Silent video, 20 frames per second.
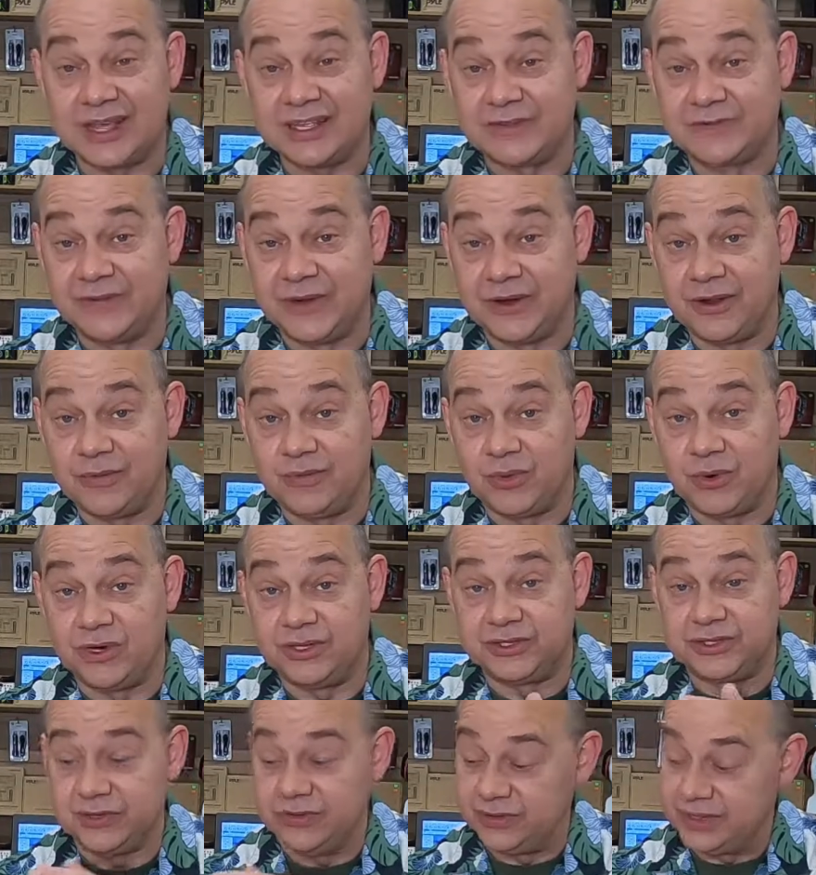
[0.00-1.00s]
that's very
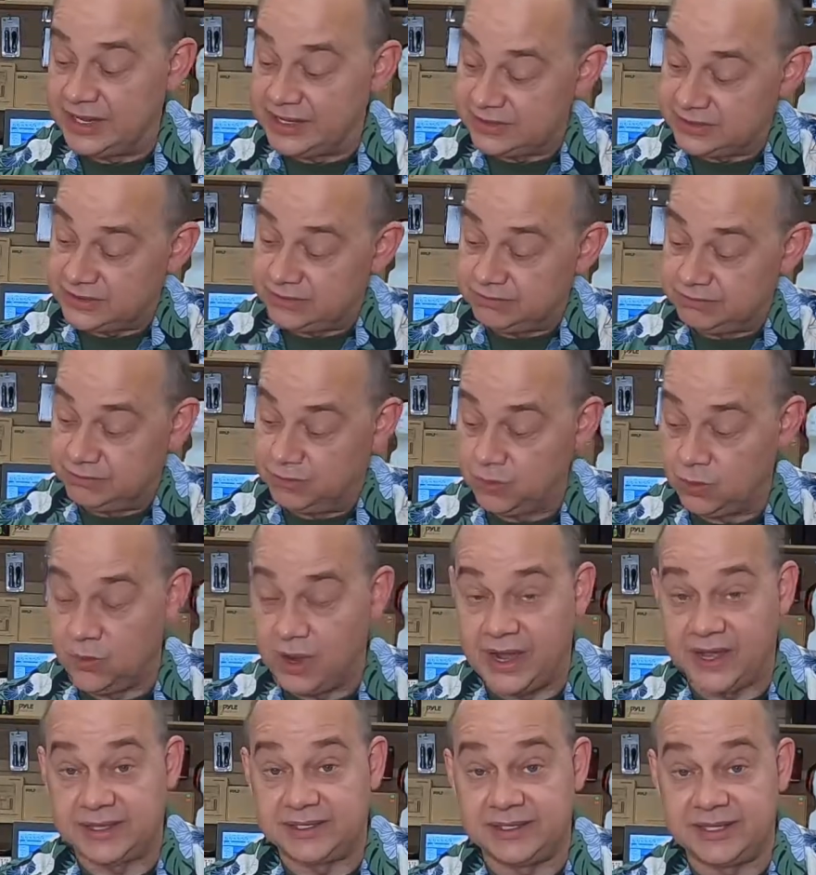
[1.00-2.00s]
important too, and that's
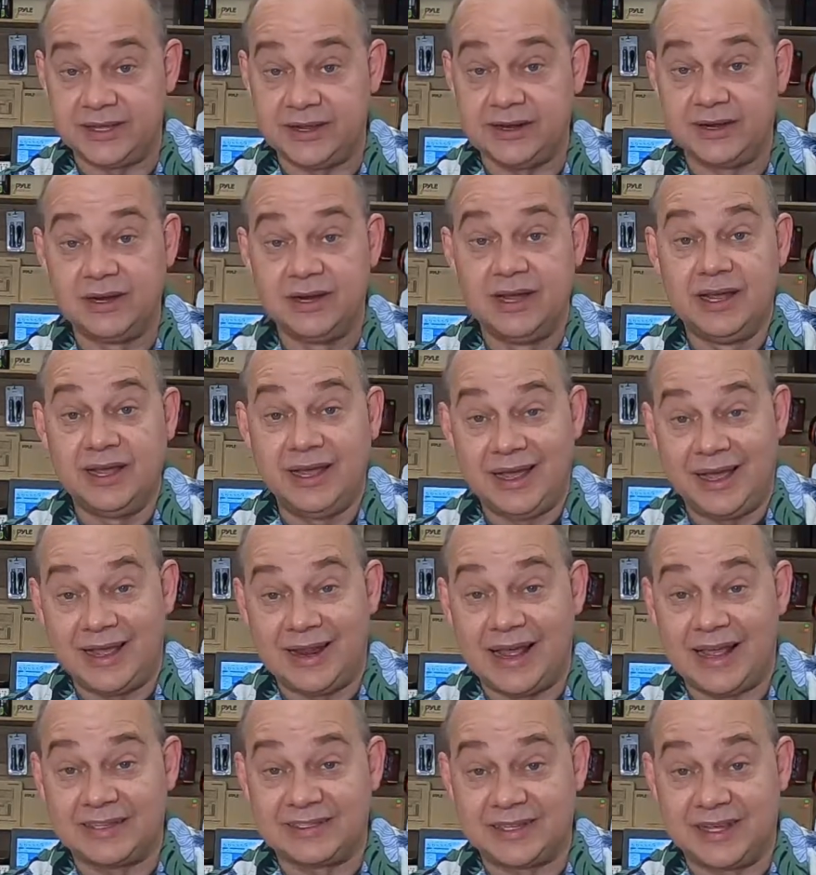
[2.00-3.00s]
why it's here,
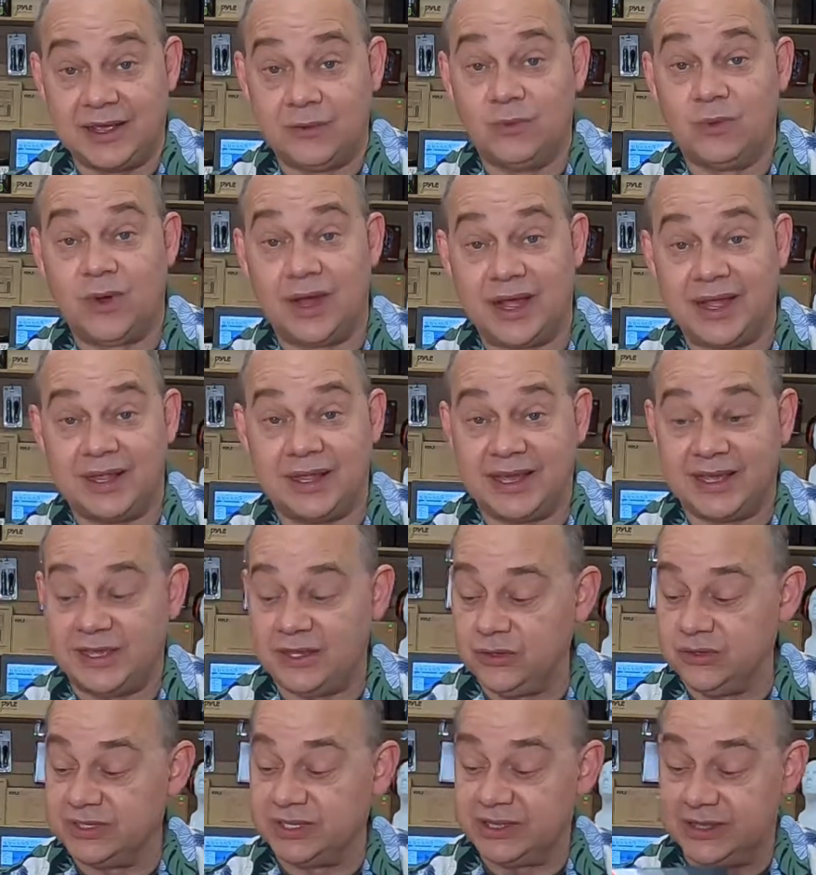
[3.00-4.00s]
and that's again why I
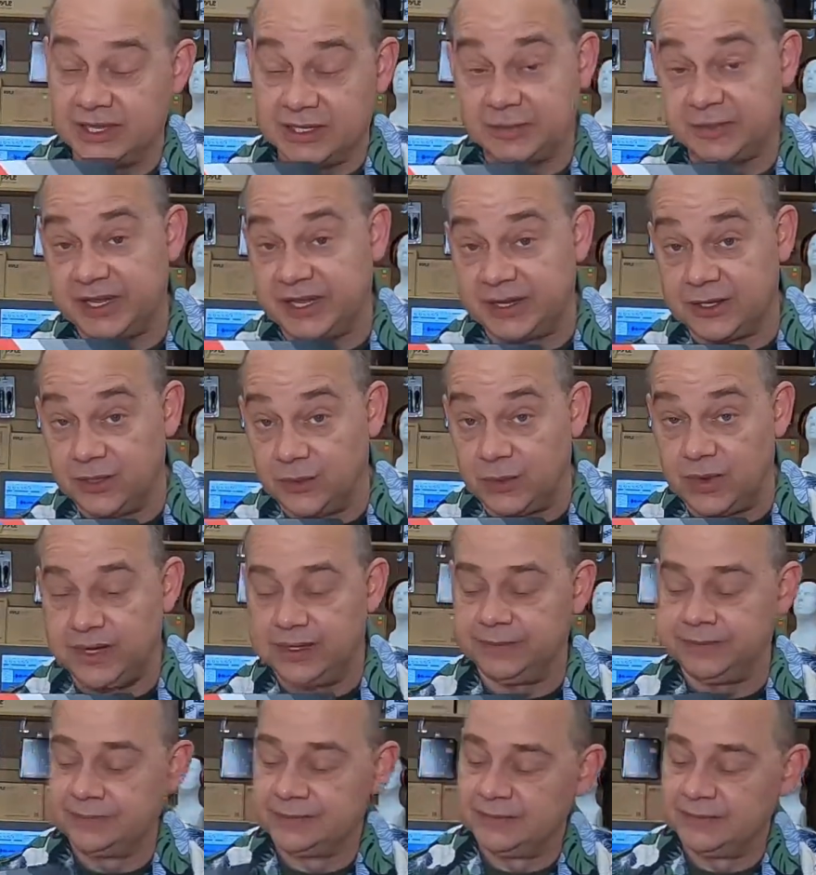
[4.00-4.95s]
like using this particular one.